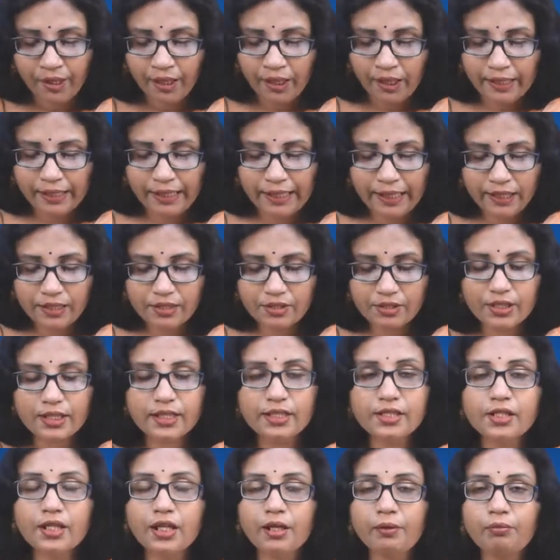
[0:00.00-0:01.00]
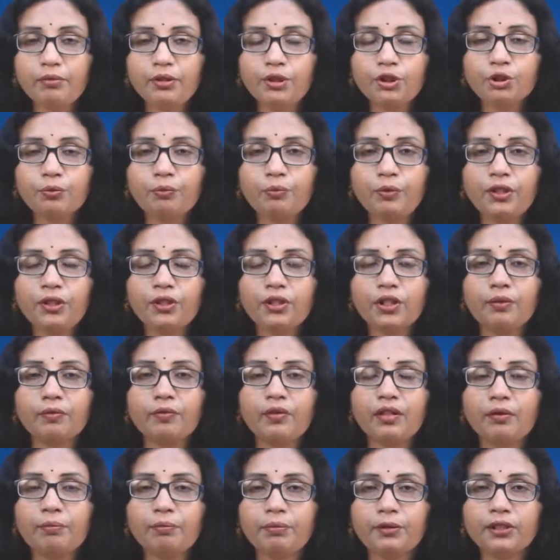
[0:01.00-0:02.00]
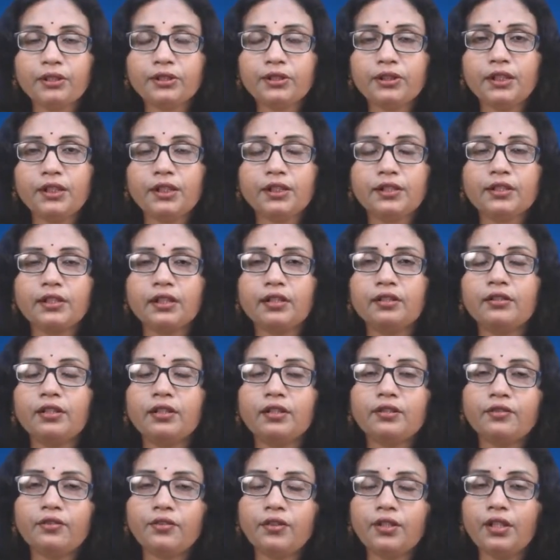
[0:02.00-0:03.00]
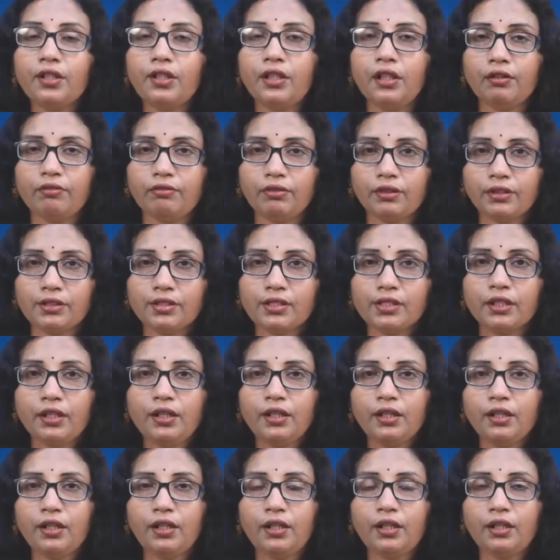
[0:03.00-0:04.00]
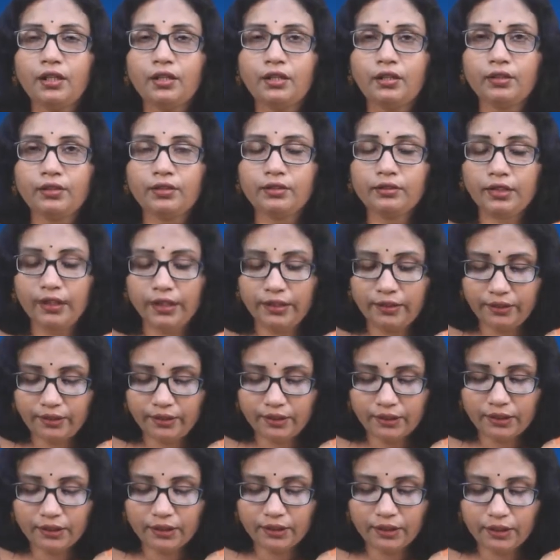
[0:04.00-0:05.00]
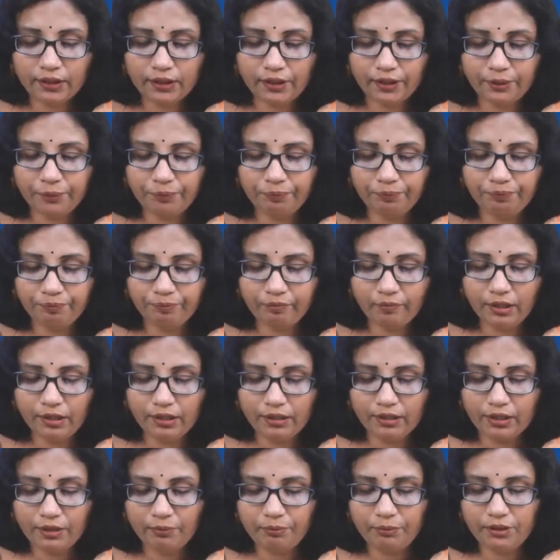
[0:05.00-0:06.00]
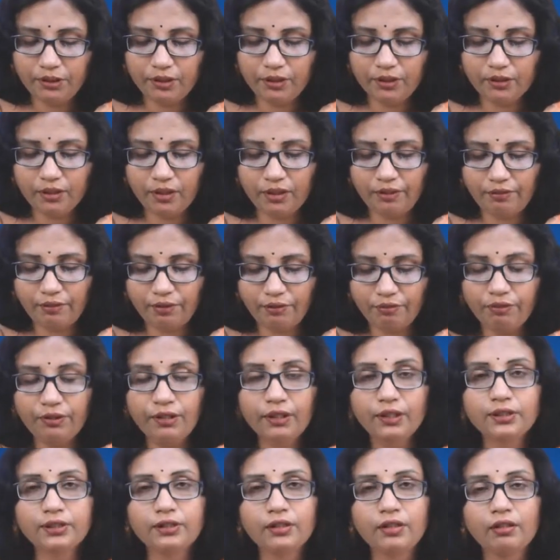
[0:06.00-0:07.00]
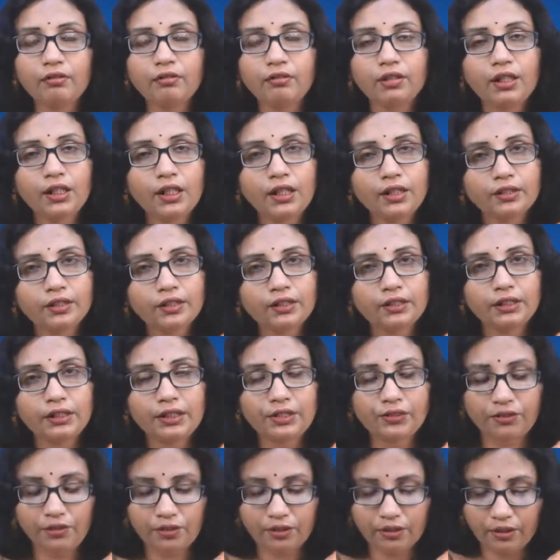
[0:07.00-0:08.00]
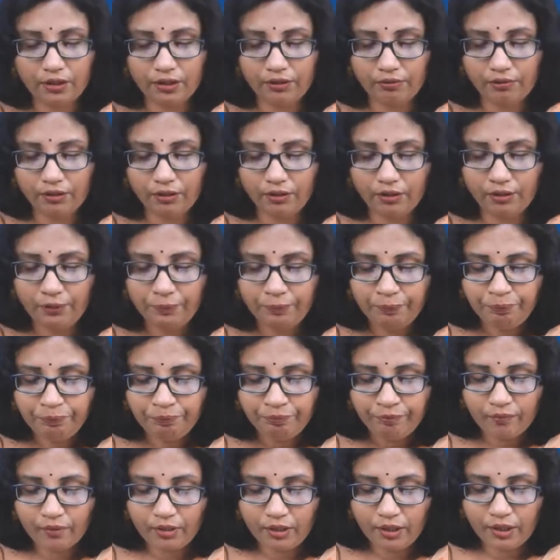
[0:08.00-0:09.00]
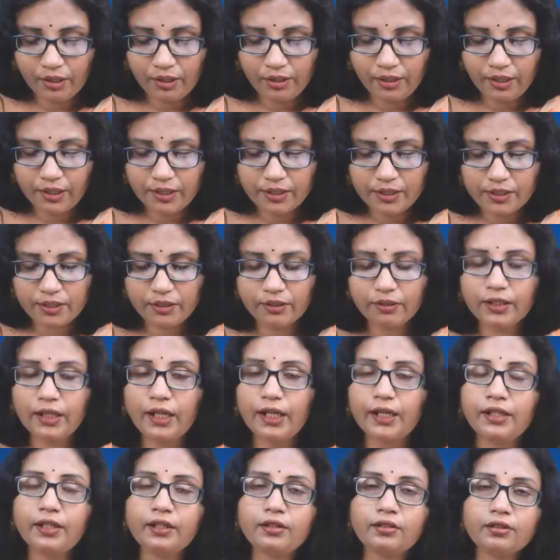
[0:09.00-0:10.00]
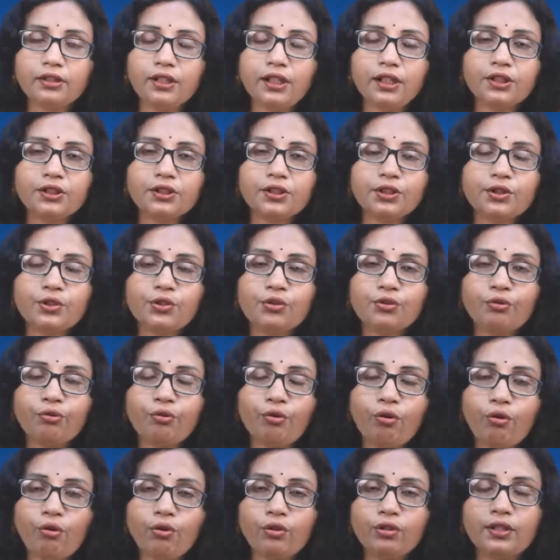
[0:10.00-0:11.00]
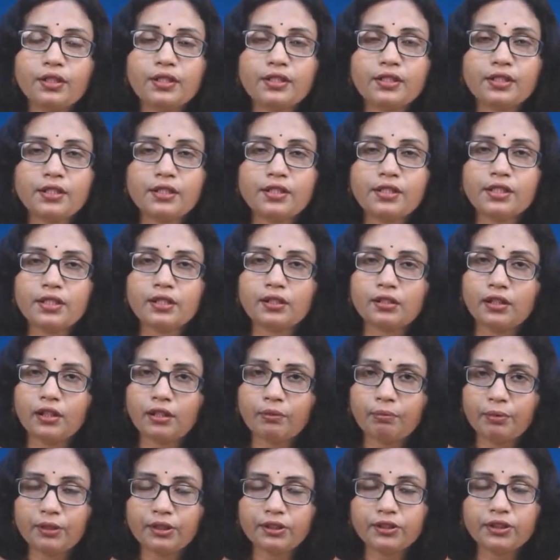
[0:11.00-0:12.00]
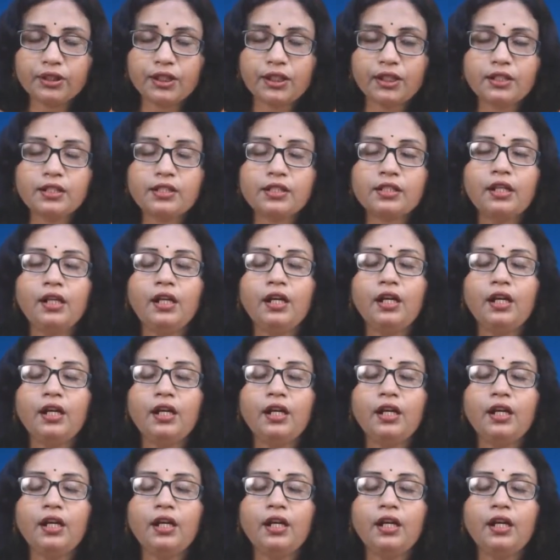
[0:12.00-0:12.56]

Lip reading: Next, establishment of the panchayats at the three levels, that is the intermediate level, village level, and the district level. Next, the direct elections to all the seats in the panchayats,